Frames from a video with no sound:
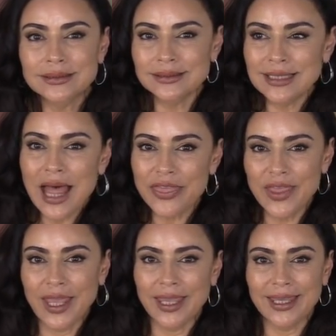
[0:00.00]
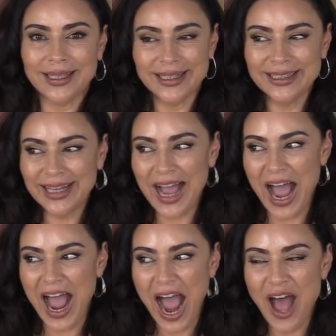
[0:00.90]
Nothing.
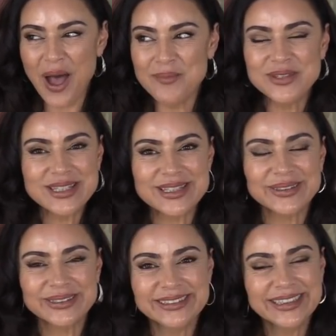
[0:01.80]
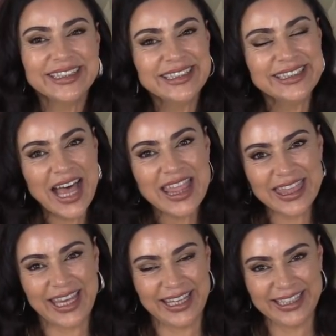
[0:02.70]
Absolutely
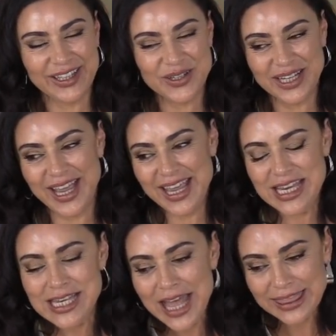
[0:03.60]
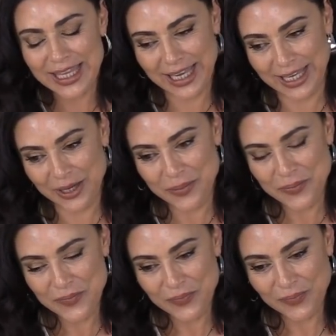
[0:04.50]
nothing, okay? Nothing.
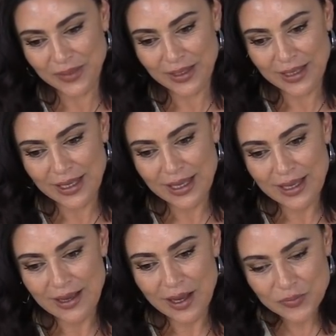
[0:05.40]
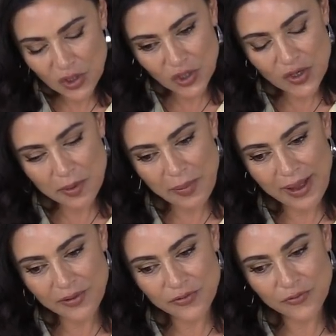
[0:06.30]
I'm talking
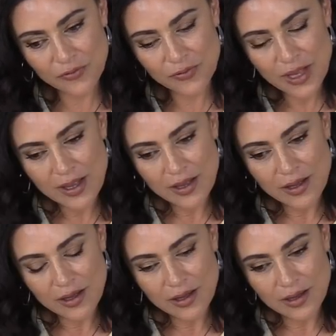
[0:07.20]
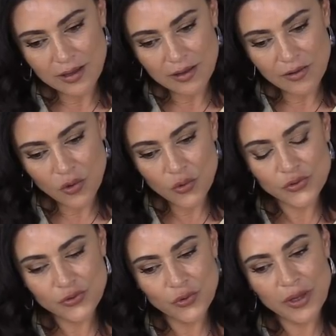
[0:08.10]
about
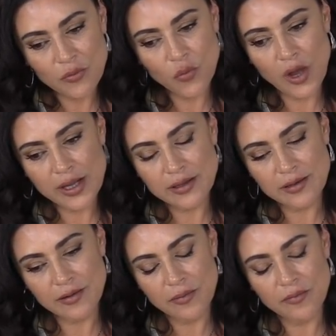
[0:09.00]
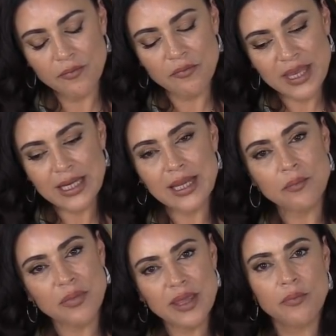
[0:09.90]
who's doing what,
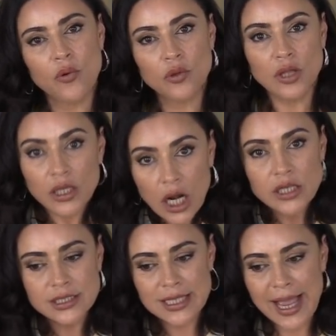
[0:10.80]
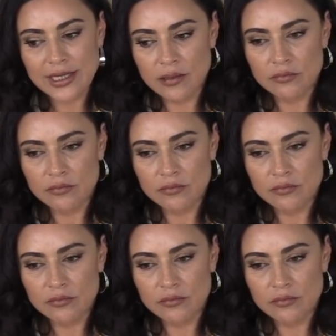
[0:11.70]
meaning people on our side.